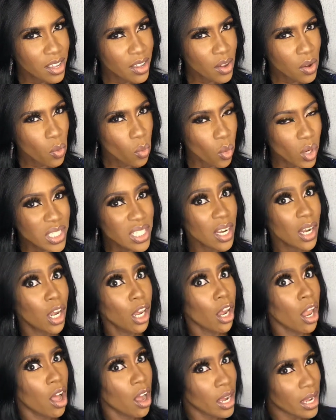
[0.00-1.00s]
Was it
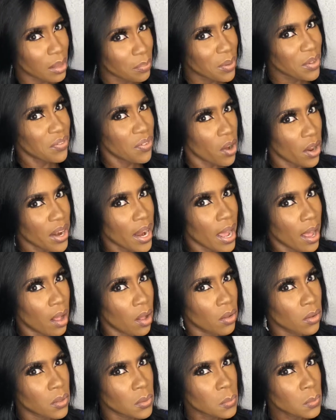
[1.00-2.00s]
longer before
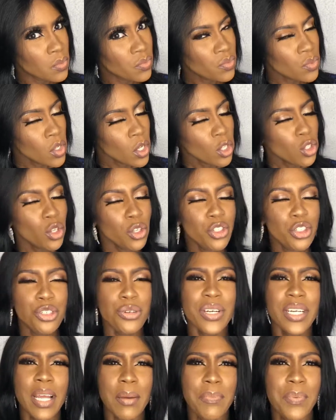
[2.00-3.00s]
now? So
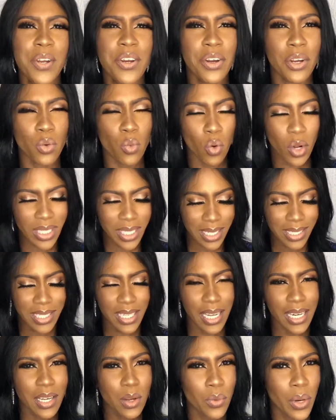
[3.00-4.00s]
during that period, what
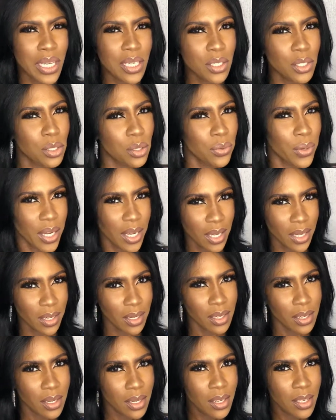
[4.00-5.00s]
exactly were you doing
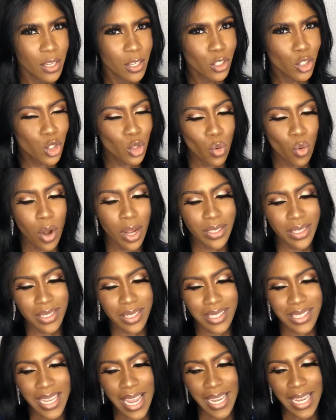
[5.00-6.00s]
towards
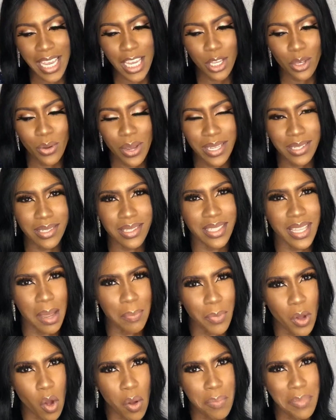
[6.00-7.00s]
taking you a
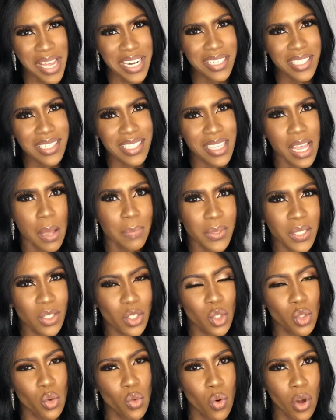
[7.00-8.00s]
step or many
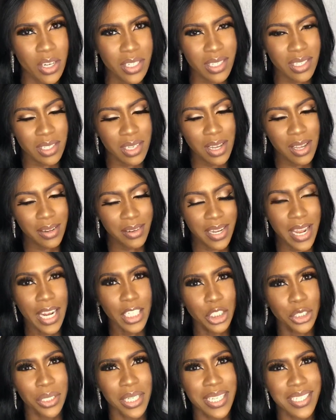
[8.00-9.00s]
steps towards the
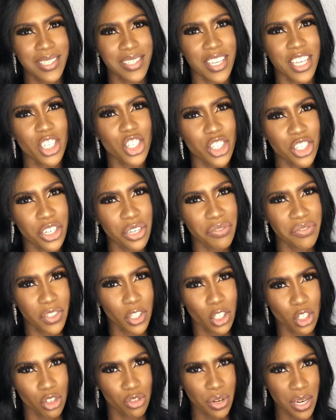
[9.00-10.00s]
actualization of
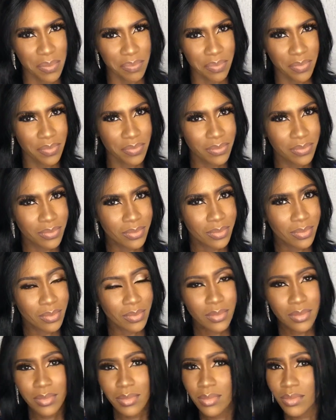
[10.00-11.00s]
your dream?
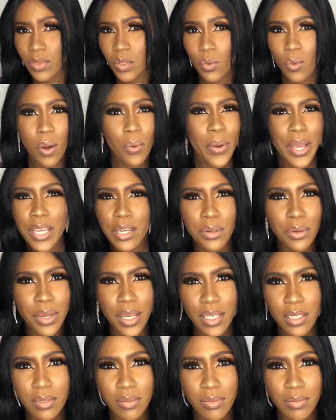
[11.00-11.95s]
What were you doing?